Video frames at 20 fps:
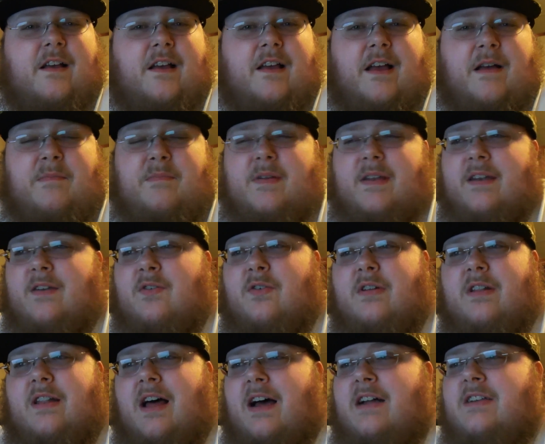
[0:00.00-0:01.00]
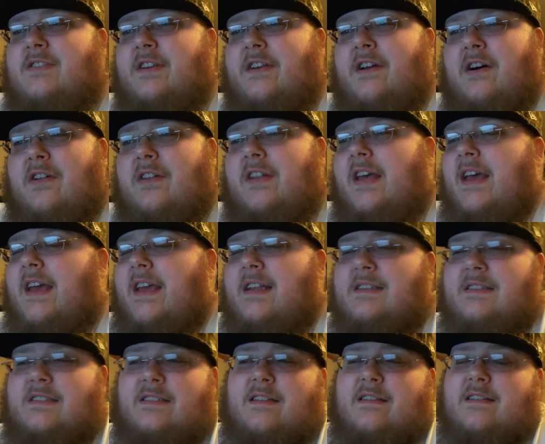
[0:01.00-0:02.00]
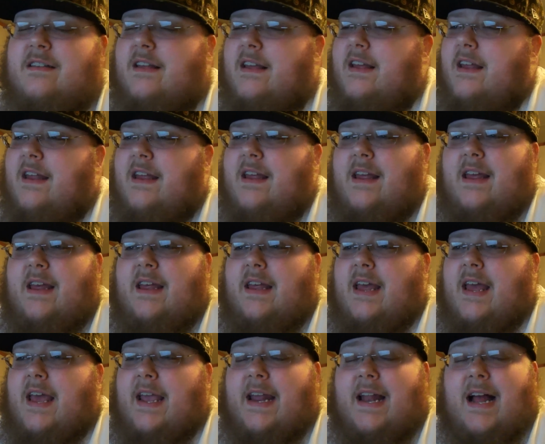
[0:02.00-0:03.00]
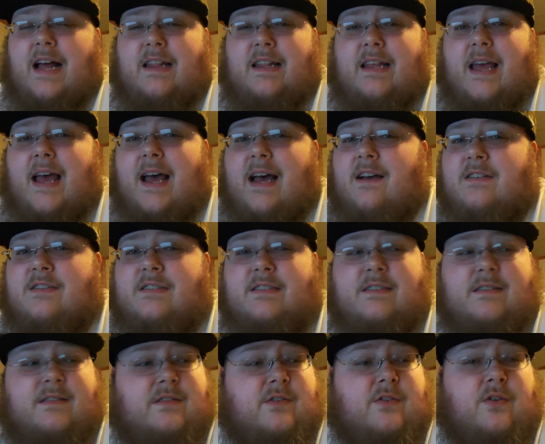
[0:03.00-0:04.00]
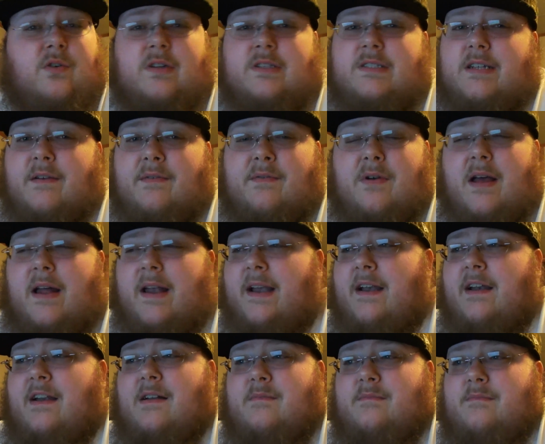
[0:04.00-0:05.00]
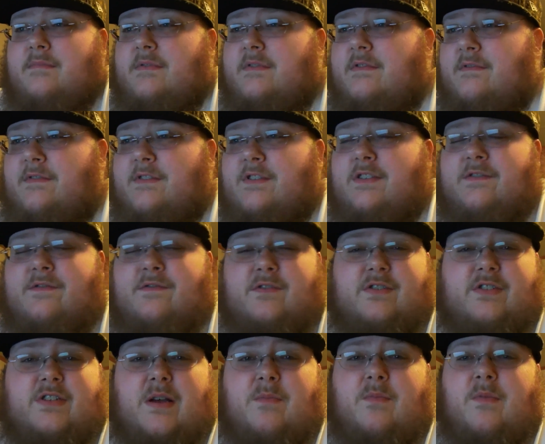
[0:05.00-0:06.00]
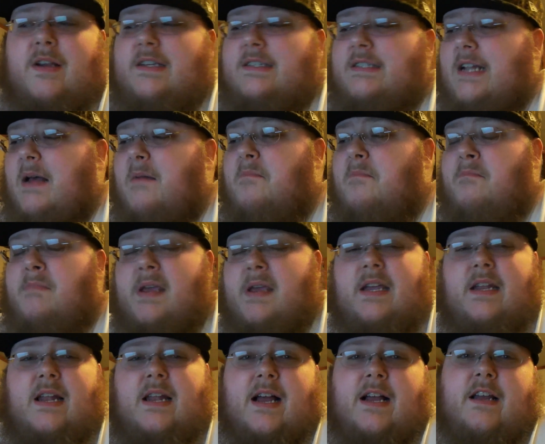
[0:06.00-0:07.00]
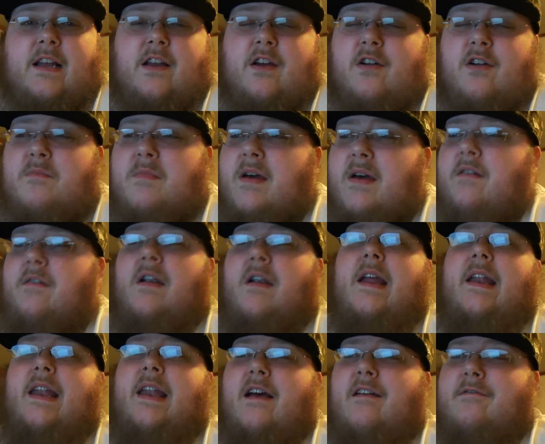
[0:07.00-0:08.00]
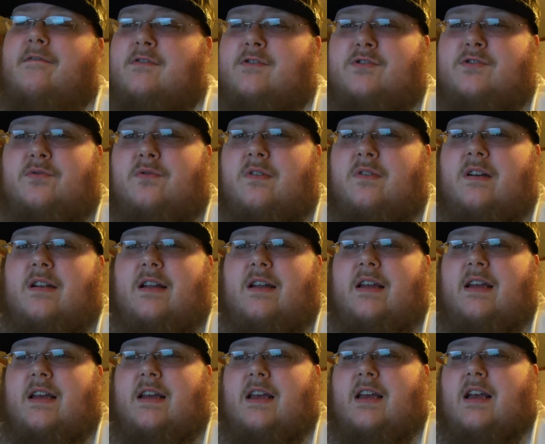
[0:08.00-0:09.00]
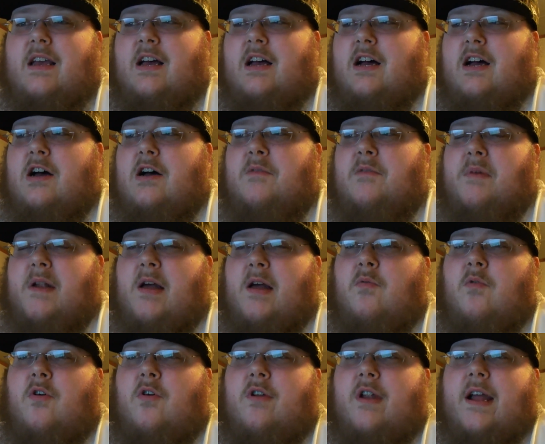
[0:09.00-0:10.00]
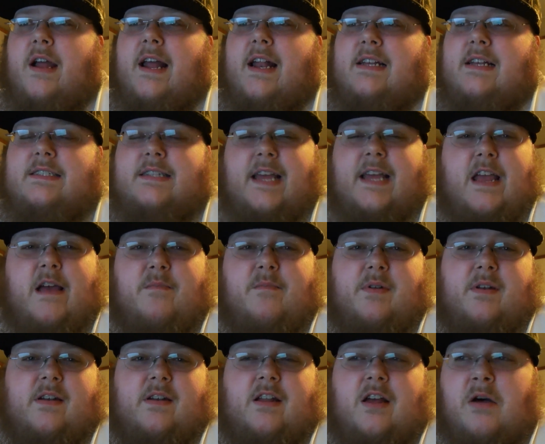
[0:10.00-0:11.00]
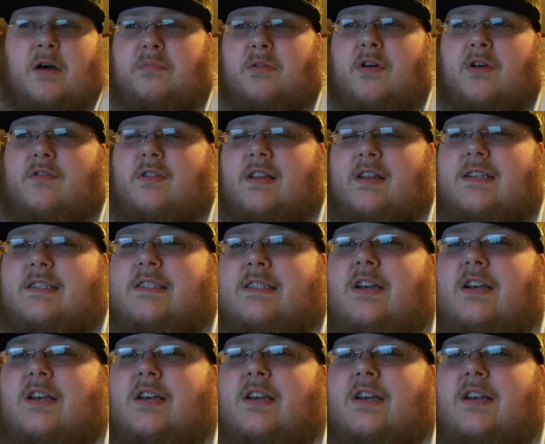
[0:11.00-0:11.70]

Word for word: I've been doing laundry all day and just hanging out the house and doing stuff around here, and I'm just, just for some reason I'm beat. I could go to bed right now for sure. Uh, but I won't. I gotta stay up and upload this.